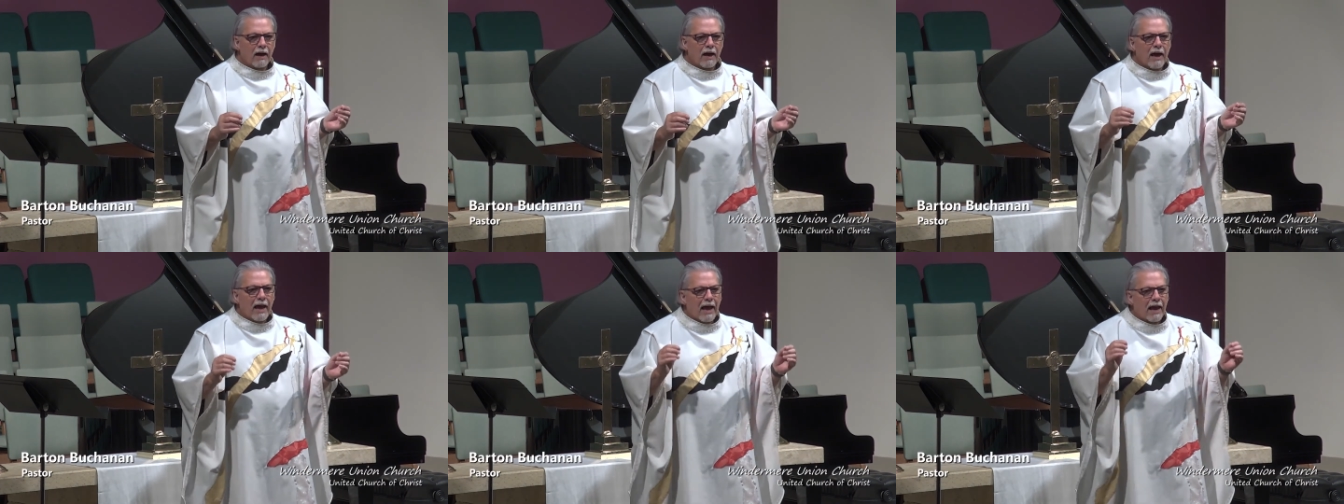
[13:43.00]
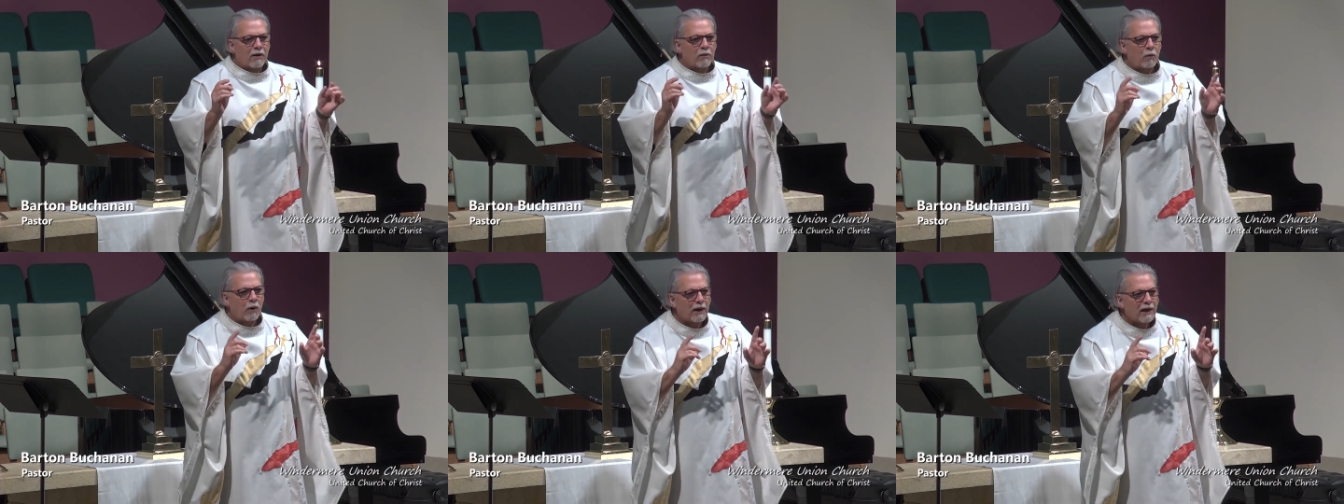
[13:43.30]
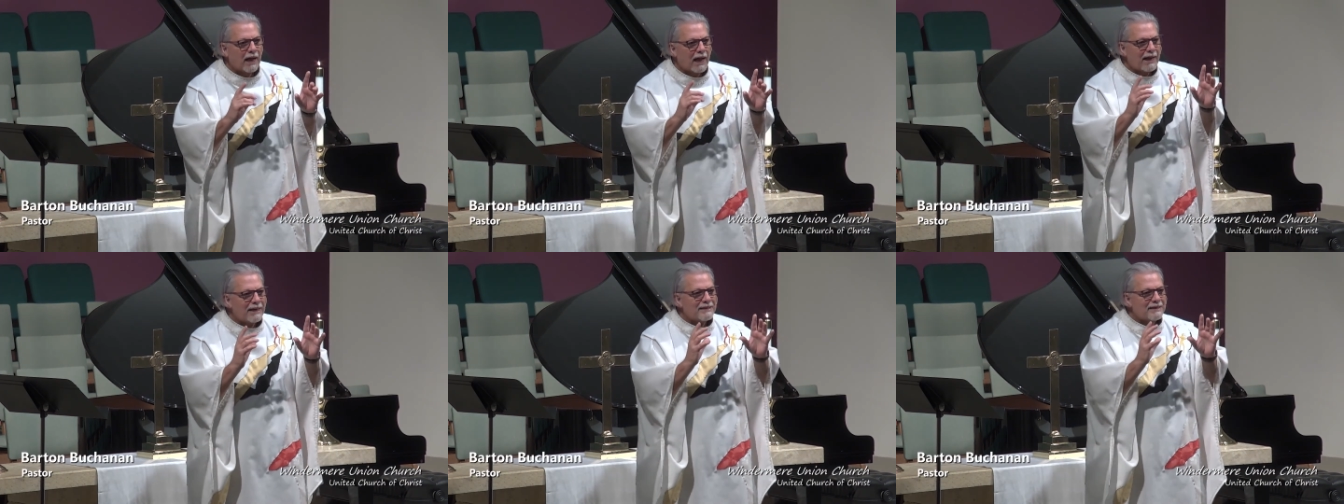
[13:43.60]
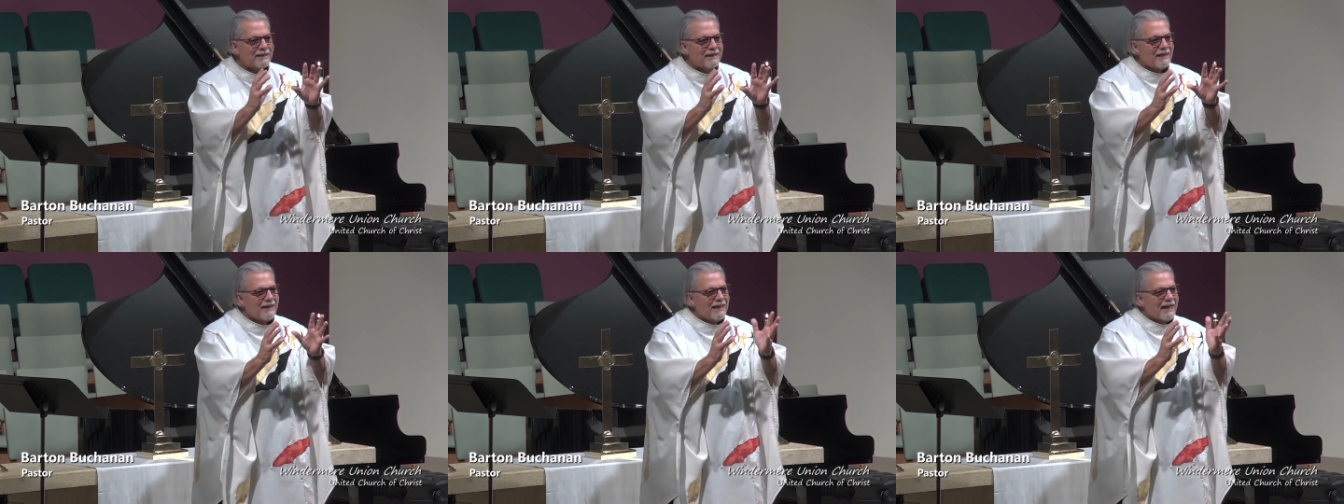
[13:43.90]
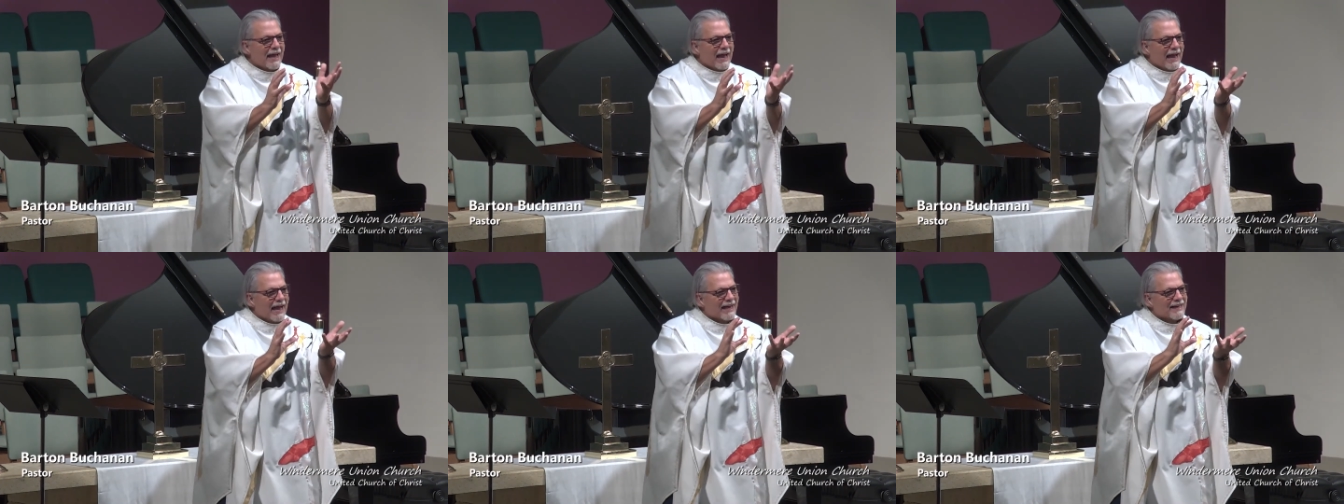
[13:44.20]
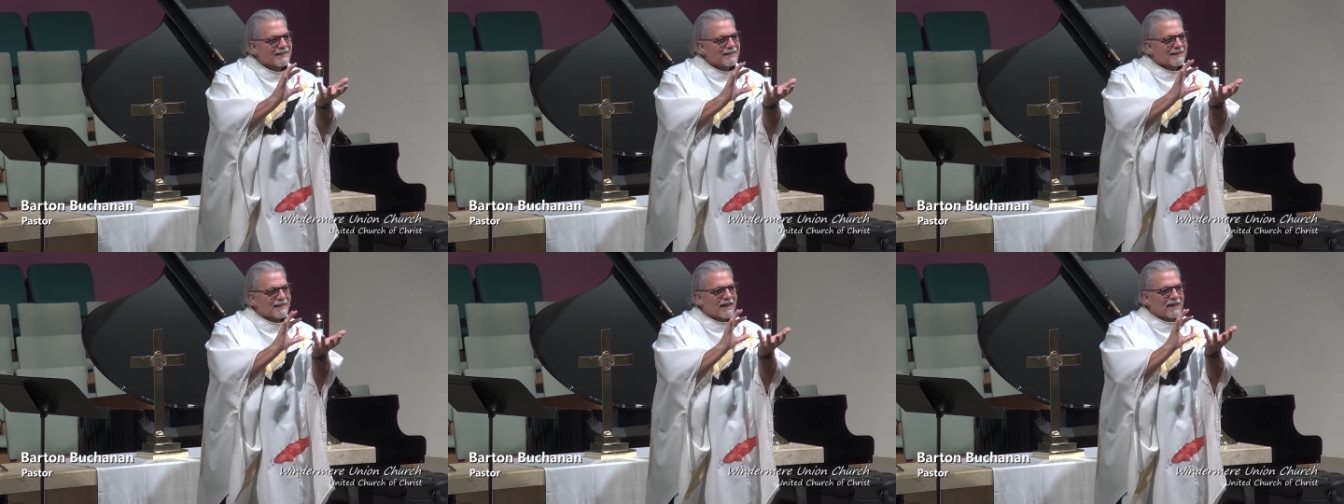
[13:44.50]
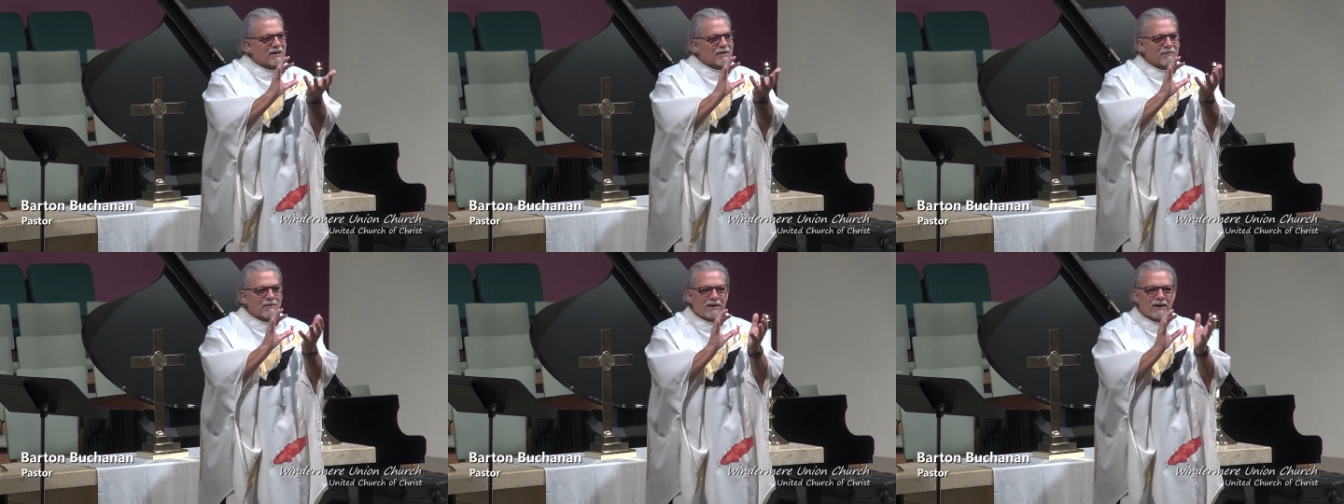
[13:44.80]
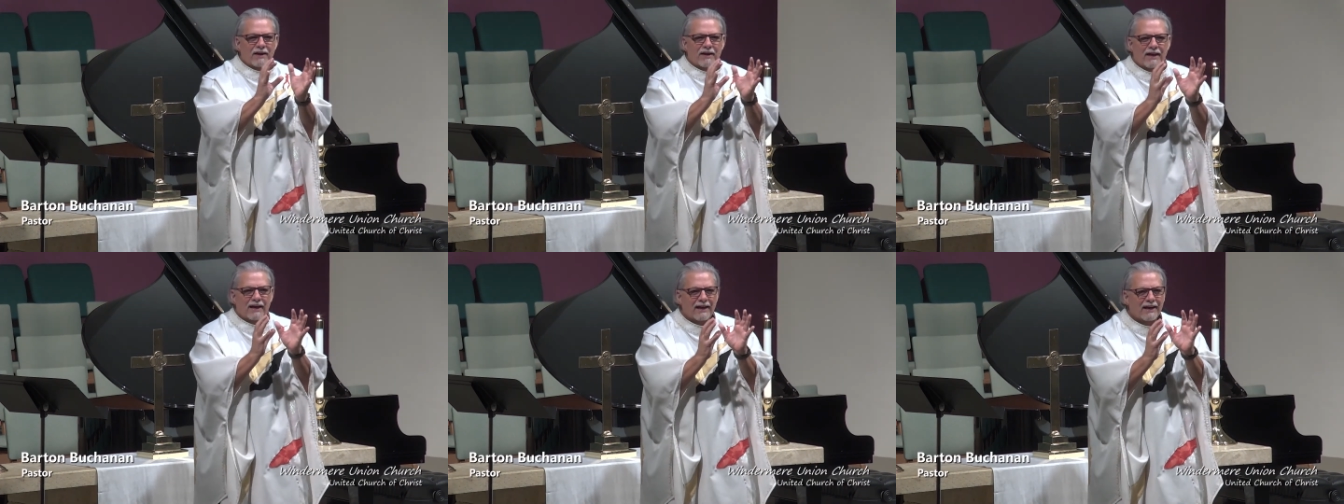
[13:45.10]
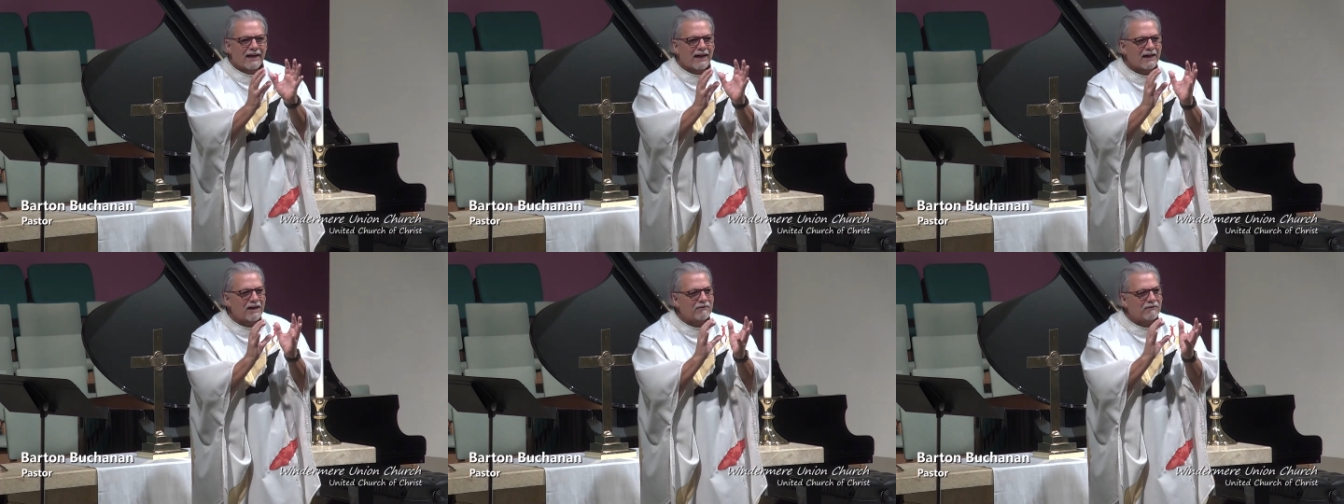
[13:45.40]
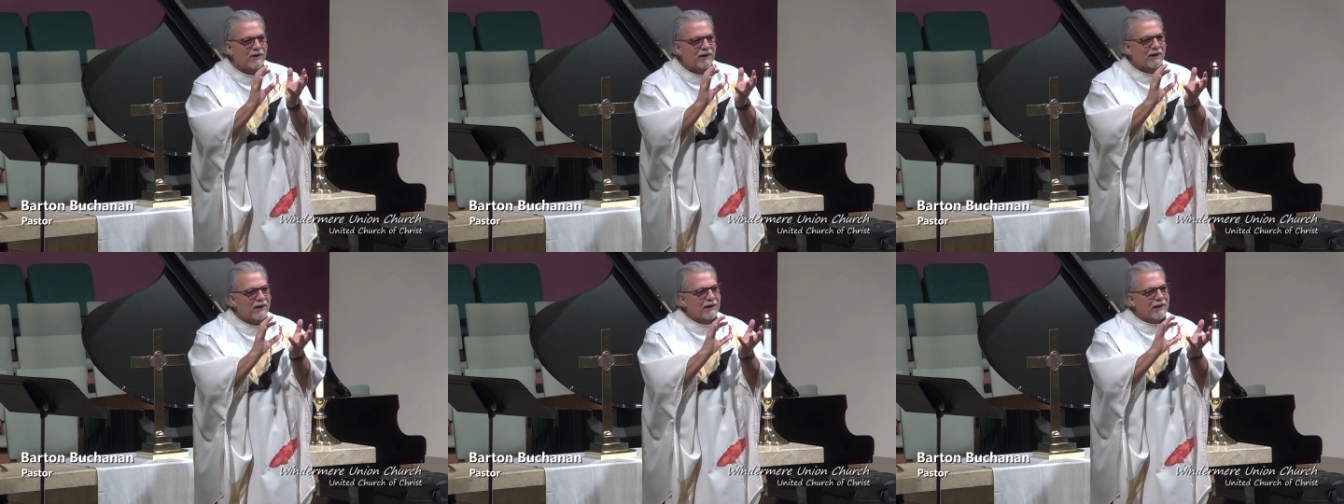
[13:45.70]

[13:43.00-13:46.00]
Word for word: And what I see as a kind of a,